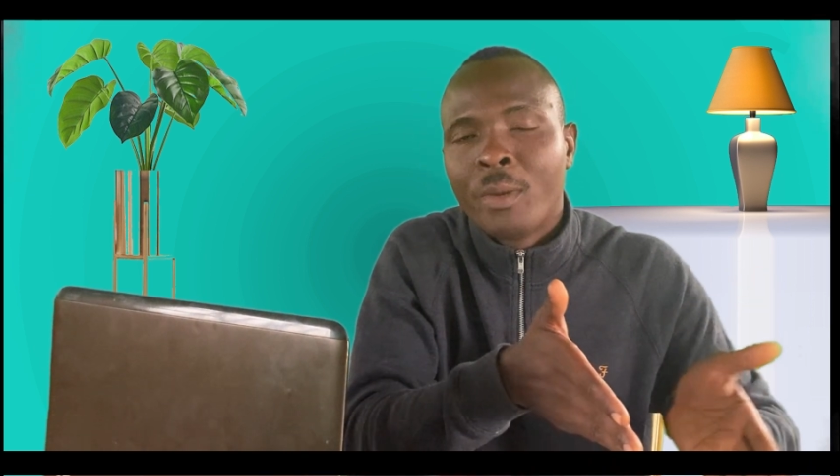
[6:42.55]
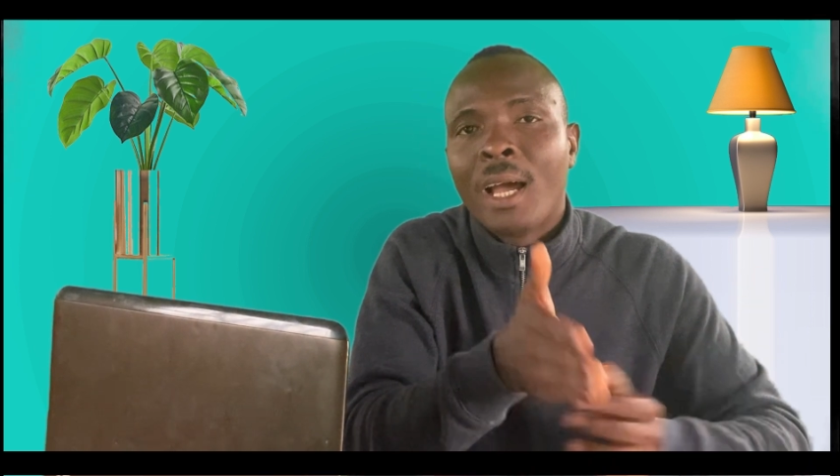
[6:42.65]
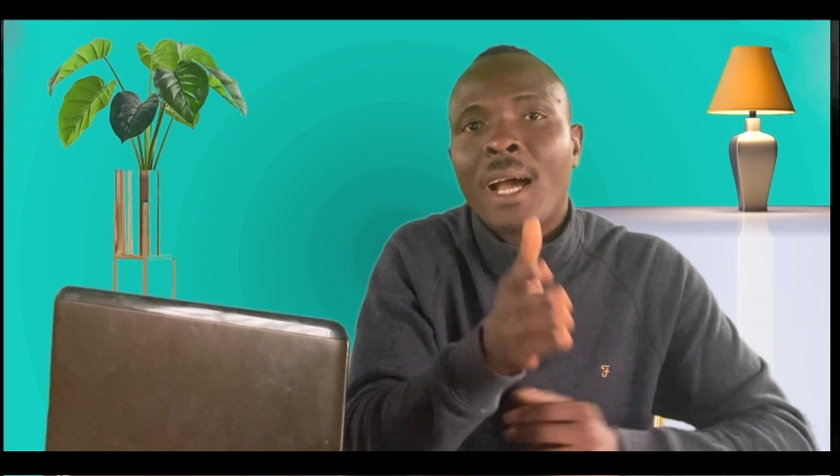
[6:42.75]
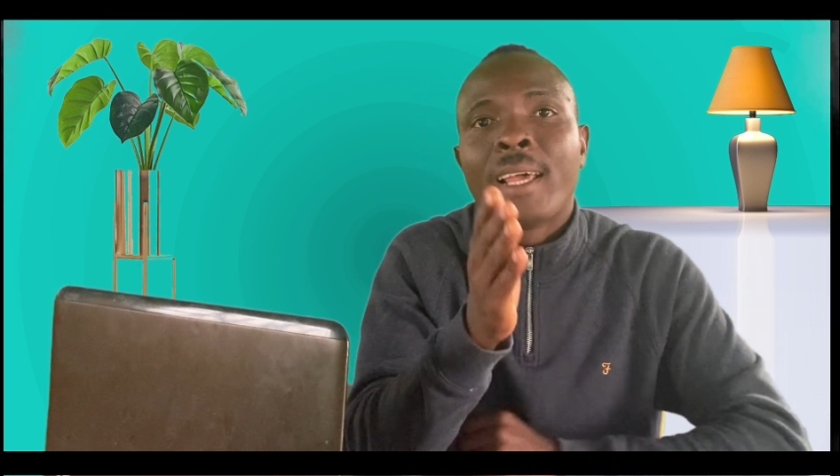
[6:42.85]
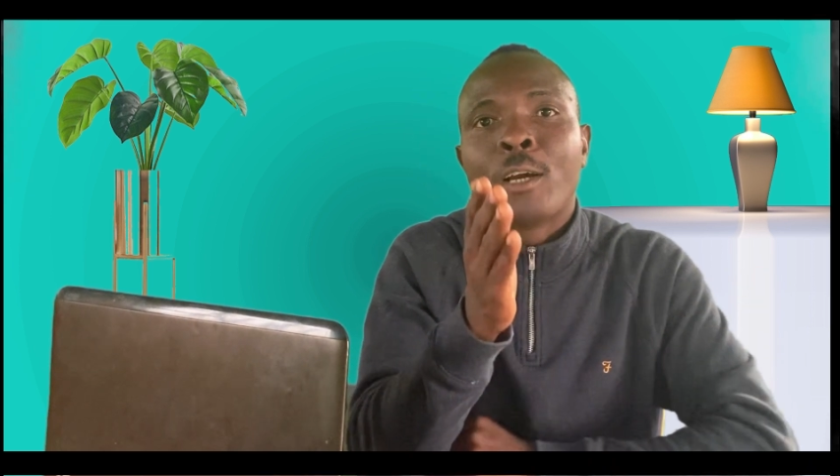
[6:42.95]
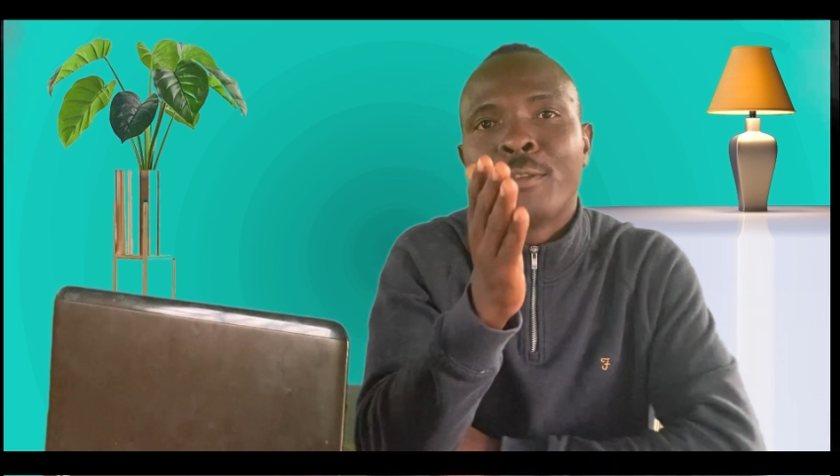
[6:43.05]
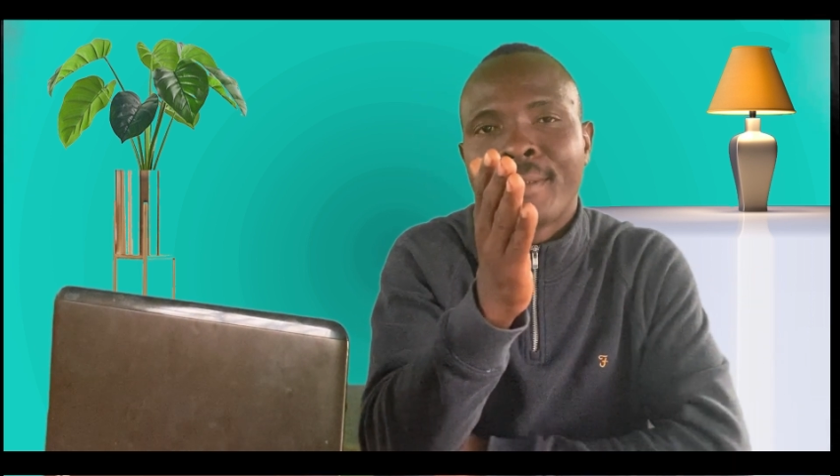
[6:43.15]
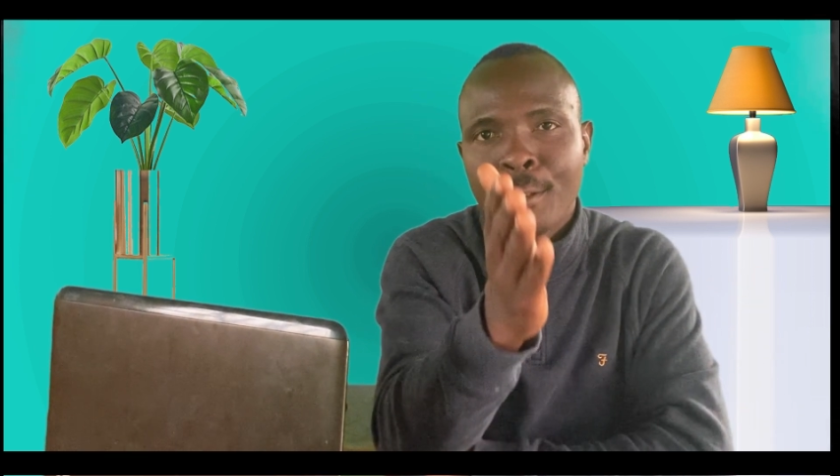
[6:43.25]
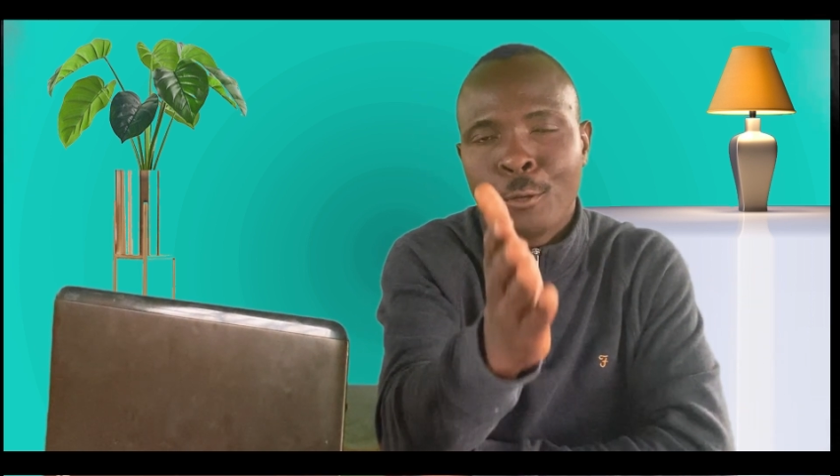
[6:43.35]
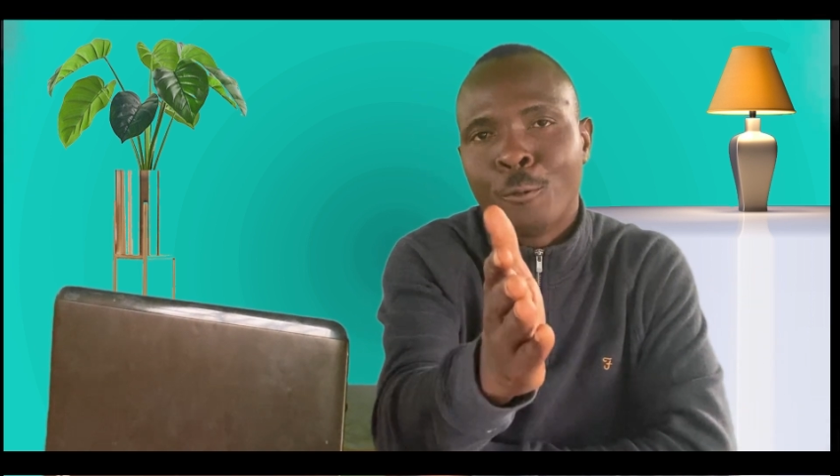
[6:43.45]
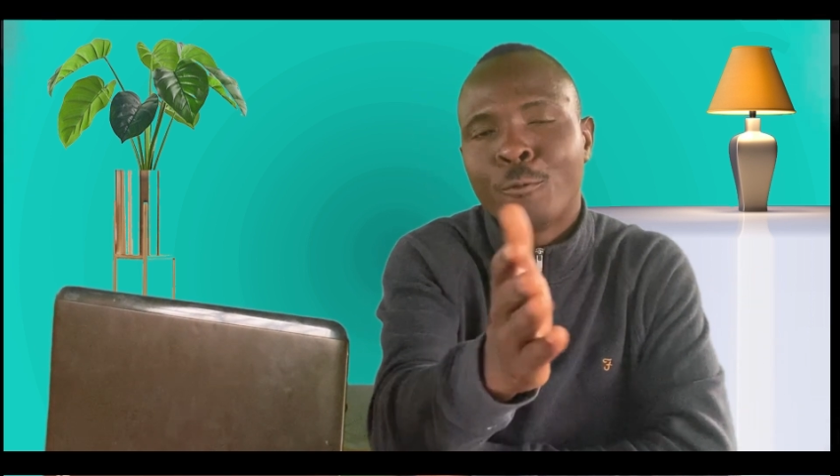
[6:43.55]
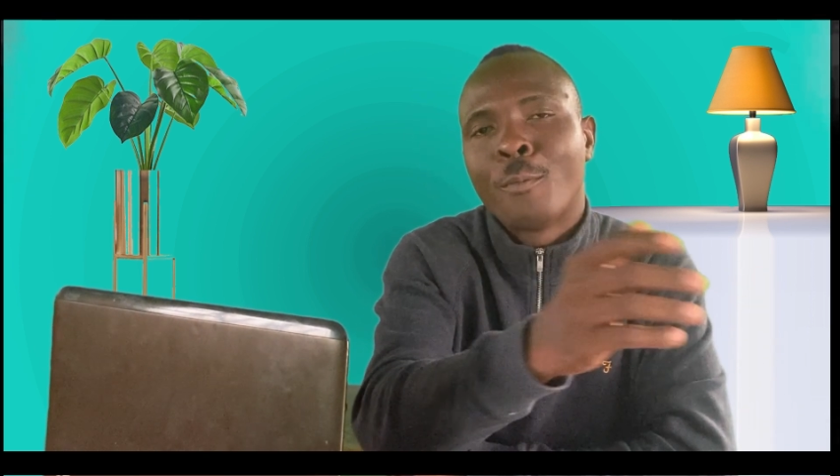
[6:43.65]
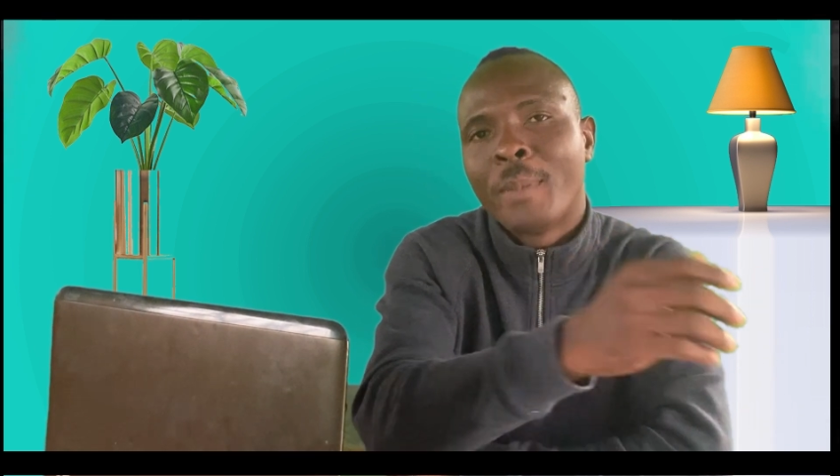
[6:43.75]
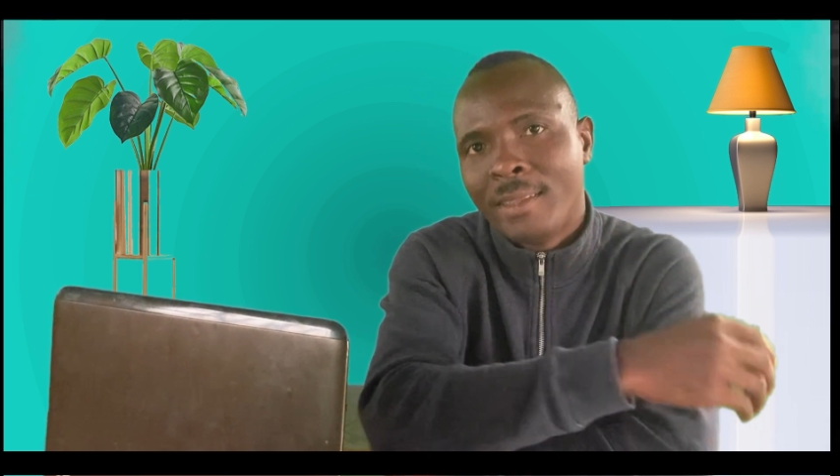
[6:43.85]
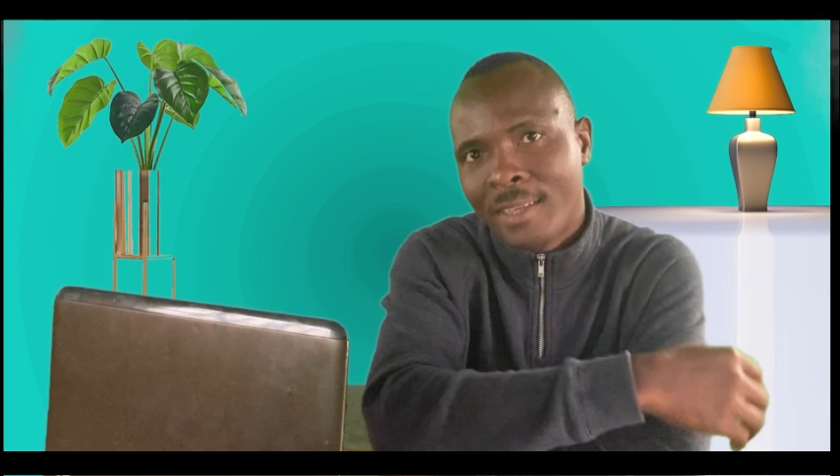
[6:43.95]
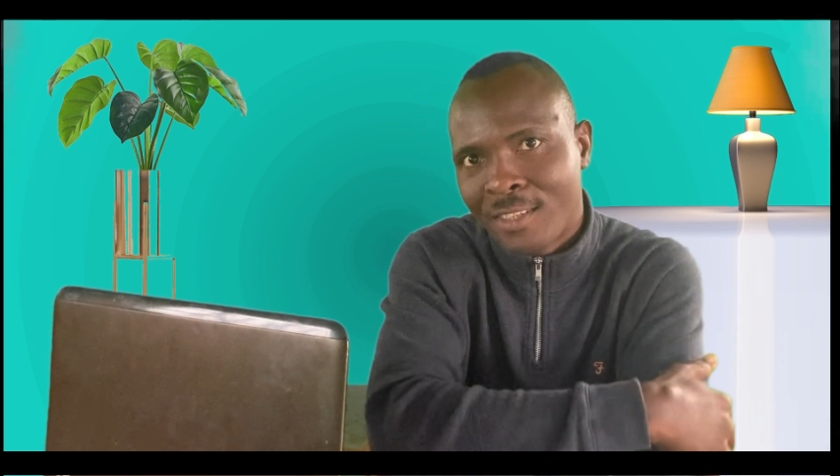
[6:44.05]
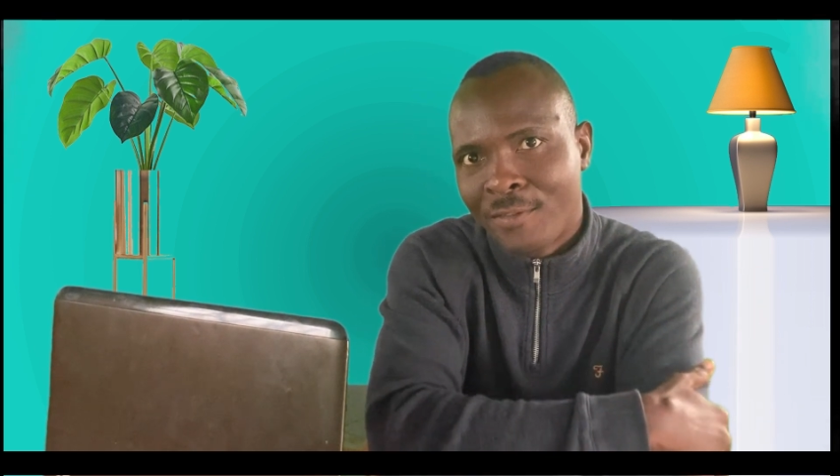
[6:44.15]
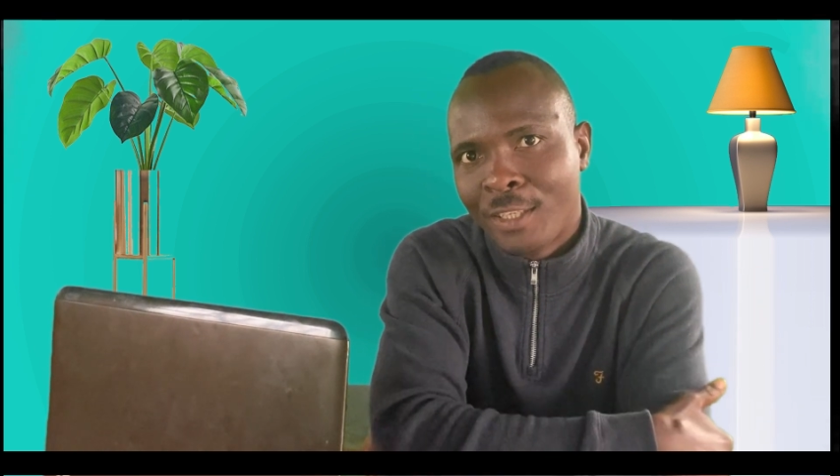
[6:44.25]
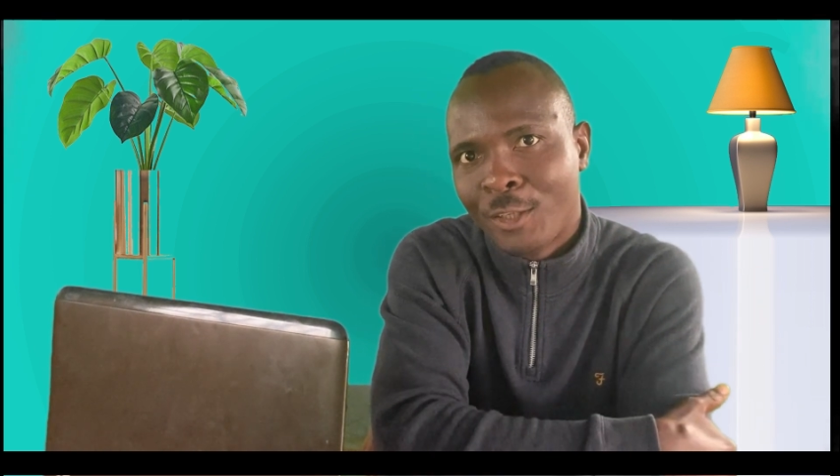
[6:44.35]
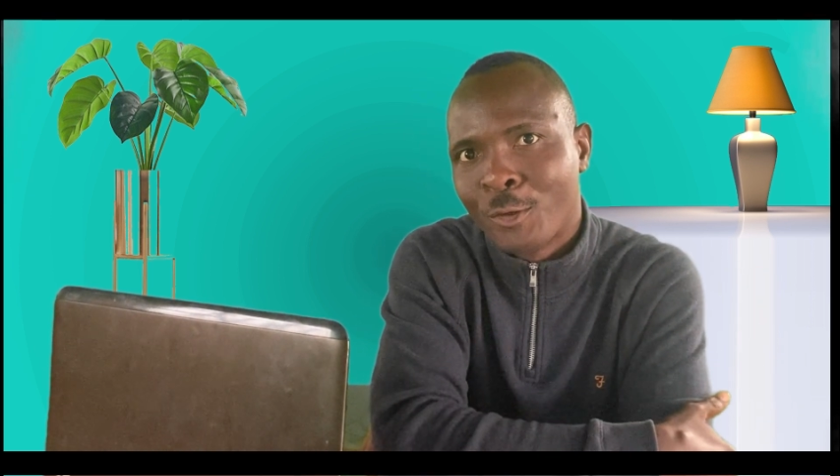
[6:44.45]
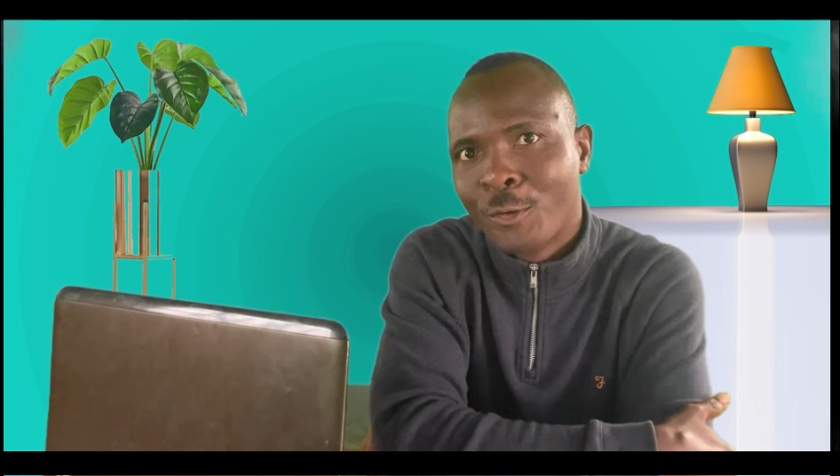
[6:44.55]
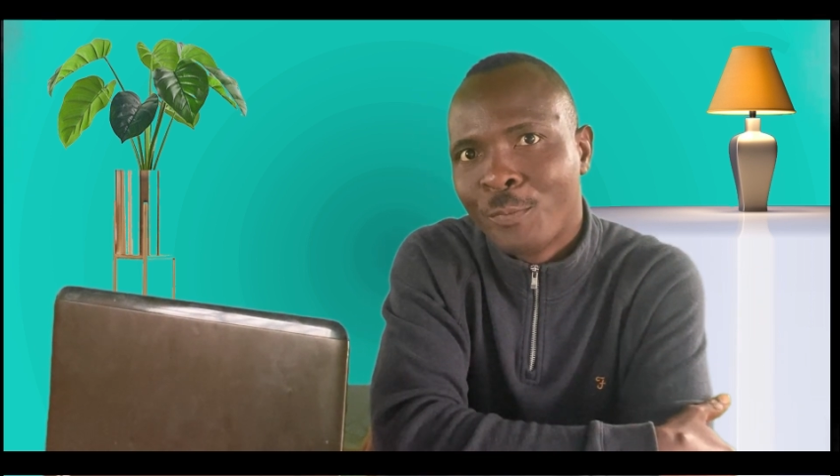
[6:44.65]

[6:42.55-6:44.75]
and I go see you for my next video.